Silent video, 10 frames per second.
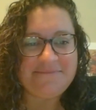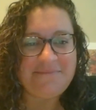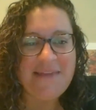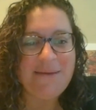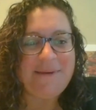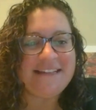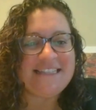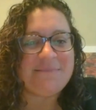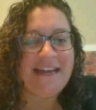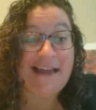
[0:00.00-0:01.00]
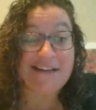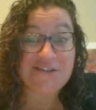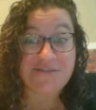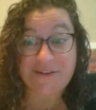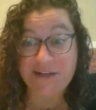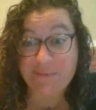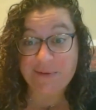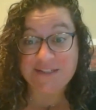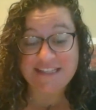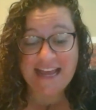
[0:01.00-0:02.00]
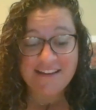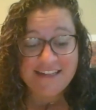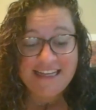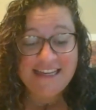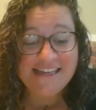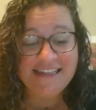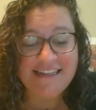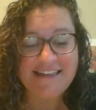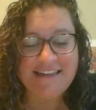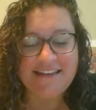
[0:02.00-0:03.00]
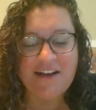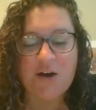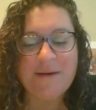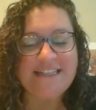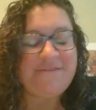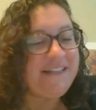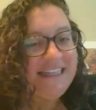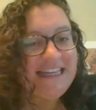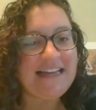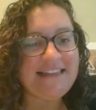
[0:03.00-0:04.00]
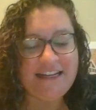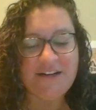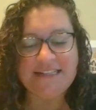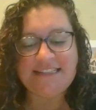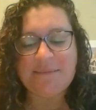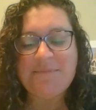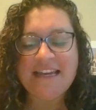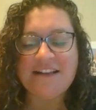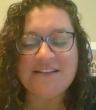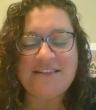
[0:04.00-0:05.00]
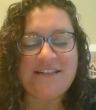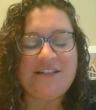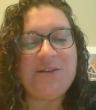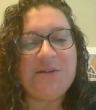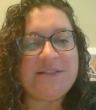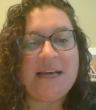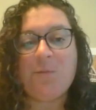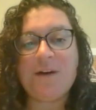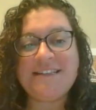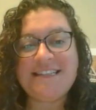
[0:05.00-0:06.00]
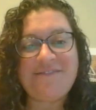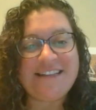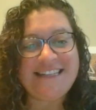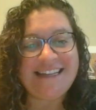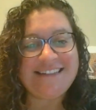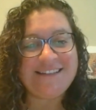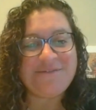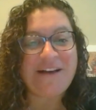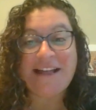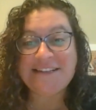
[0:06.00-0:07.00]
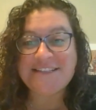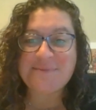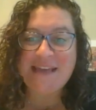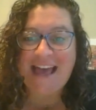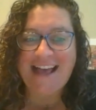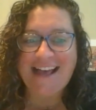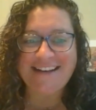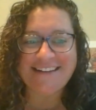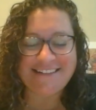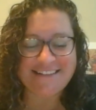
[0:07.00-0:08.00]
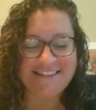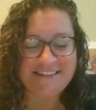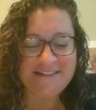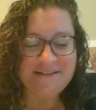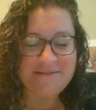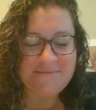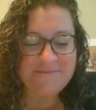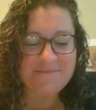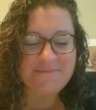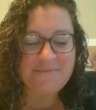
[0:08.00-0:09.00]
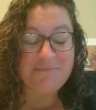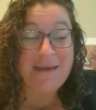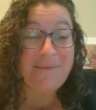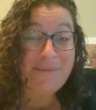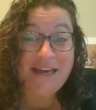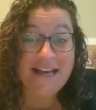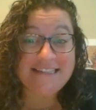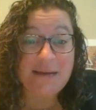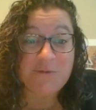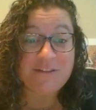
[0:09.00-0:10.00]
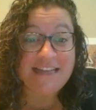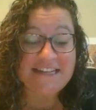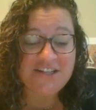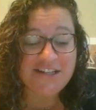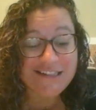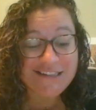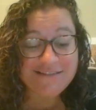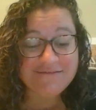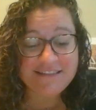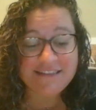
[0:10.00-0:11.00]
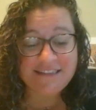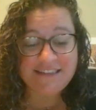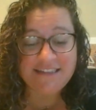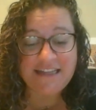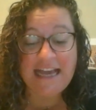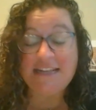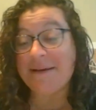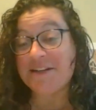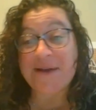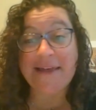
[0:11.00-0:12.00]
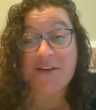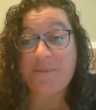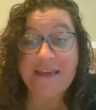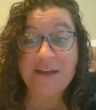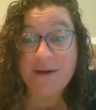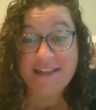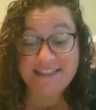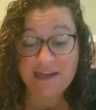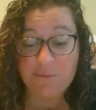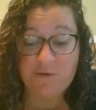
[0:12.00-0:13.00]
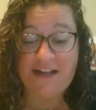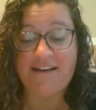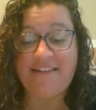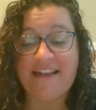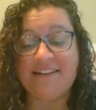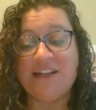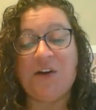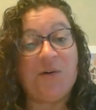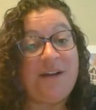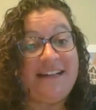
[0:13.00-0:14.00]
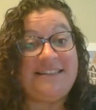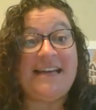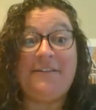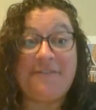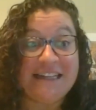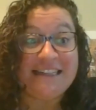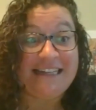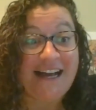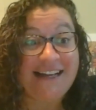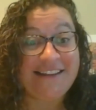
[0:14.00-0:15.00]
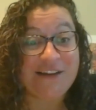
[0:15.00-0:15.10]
Maybe it's my extroverted personality, always feeling like there is something else to do, someone to visit, fun to be had. Maybe because I'm relational, I'd much rather be with someone than alone, and definitely not in the